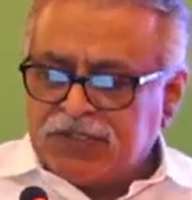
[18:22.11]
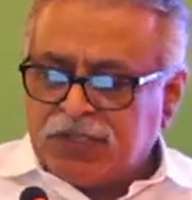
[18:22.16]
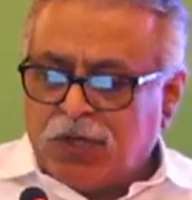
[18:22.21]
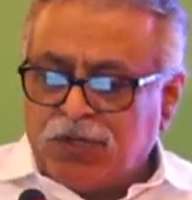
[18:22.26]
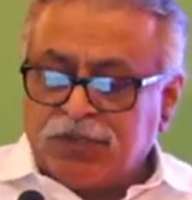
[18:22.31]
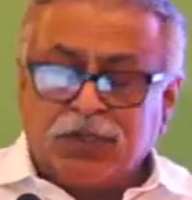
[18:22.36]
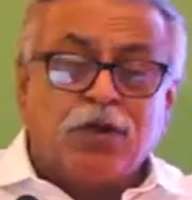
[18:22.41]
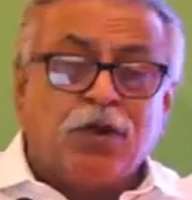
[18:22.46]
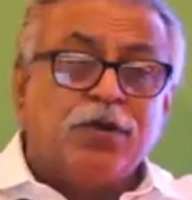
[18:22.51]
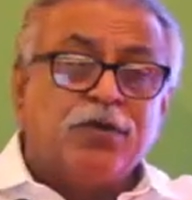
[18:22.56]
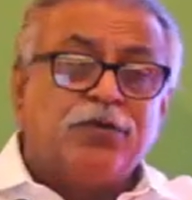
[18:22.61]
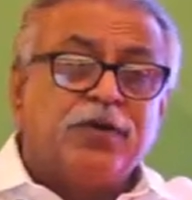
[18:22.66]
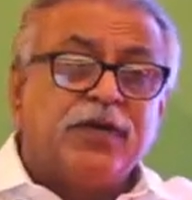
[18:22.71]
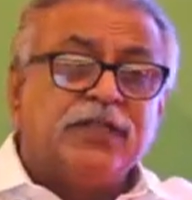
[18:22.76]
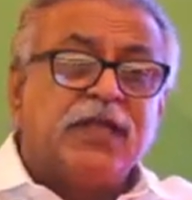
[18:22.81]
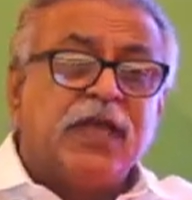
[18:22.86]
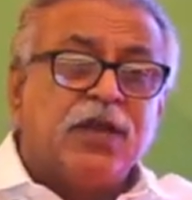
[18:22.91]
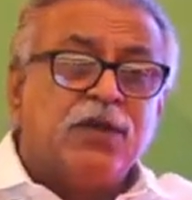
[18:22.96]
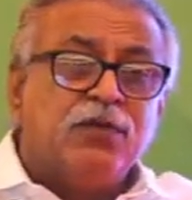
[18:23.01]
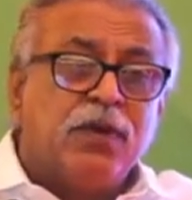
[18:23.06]
On the contrary,
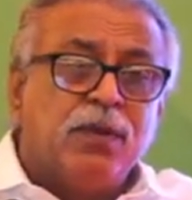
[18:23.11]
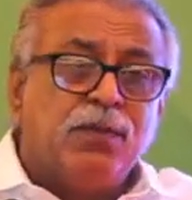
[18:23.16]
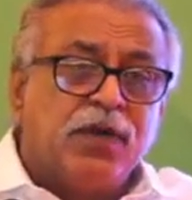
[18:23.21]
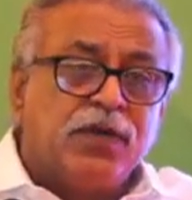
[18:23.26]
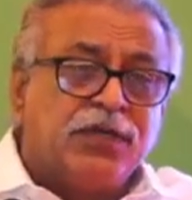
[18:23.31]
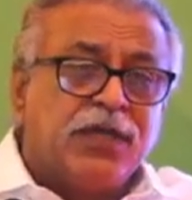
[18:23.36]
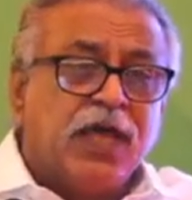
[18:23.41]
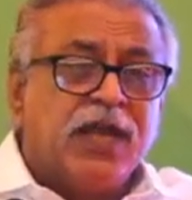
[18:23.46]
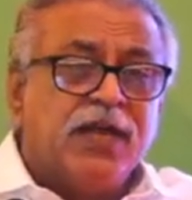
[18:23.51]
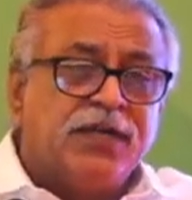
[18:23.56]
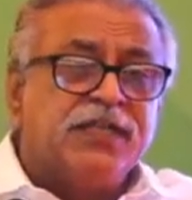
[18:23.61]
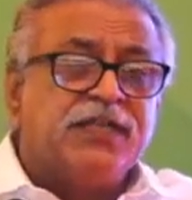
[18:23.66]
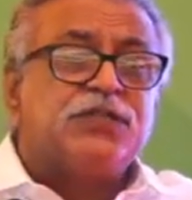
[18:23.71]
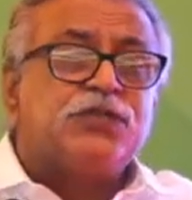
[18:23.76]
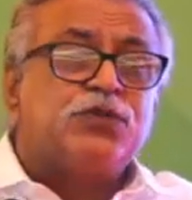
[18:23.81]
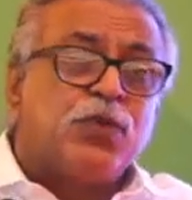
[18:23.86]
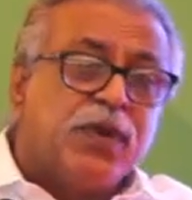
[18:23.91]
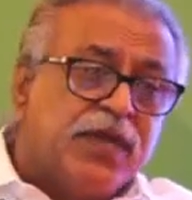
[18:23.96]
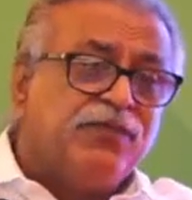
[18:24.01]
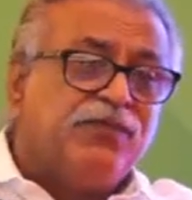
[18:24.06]
the annual mortality is
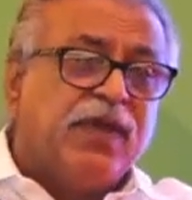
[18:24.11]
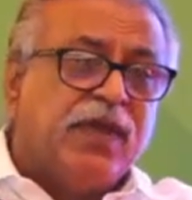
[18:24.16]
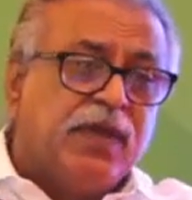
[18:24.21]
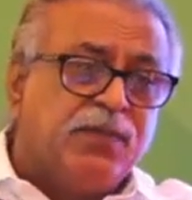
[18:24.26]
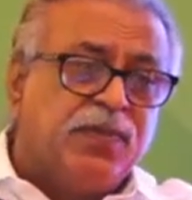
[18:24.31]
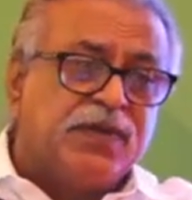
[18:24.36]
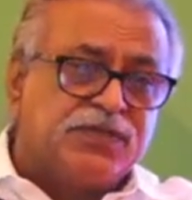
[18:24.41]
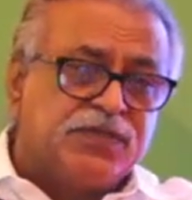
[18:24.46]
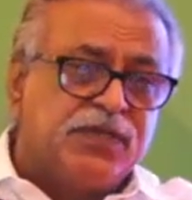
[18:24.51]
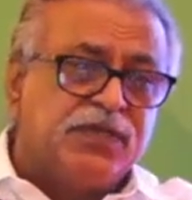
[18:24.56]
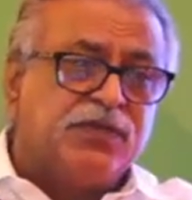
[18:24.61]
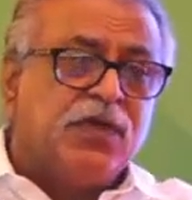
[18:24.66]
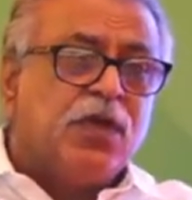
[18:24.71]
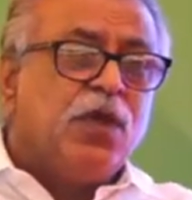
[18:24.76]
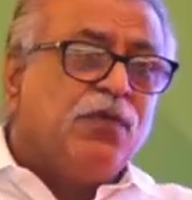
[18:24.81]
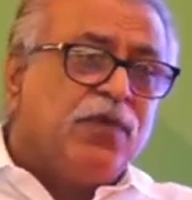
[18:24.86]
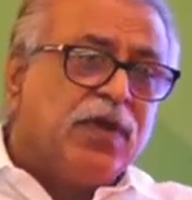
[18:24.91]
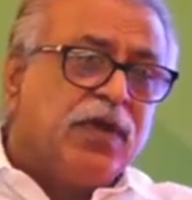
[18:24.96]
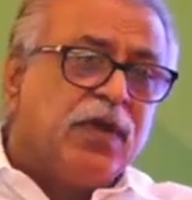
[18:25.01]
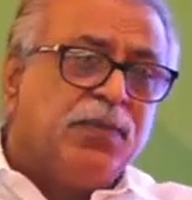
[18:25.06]
25%
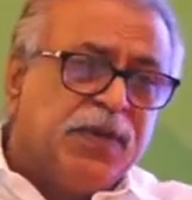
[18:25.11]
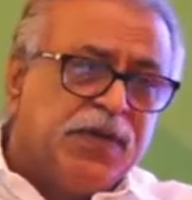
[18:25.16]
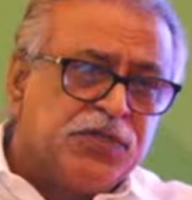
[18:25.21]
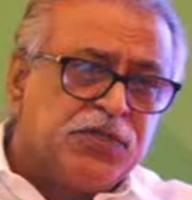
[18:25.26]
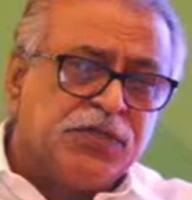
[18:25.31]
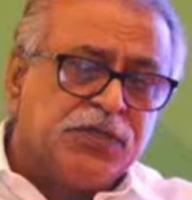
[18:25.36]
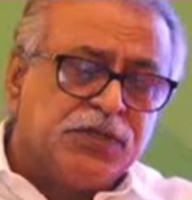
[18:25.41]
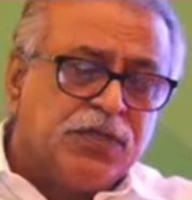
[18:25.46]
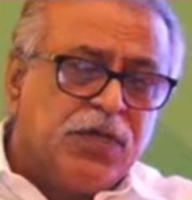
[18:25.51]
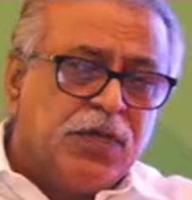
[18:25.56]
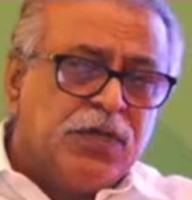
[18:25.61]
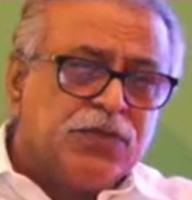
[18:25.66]
for a patient.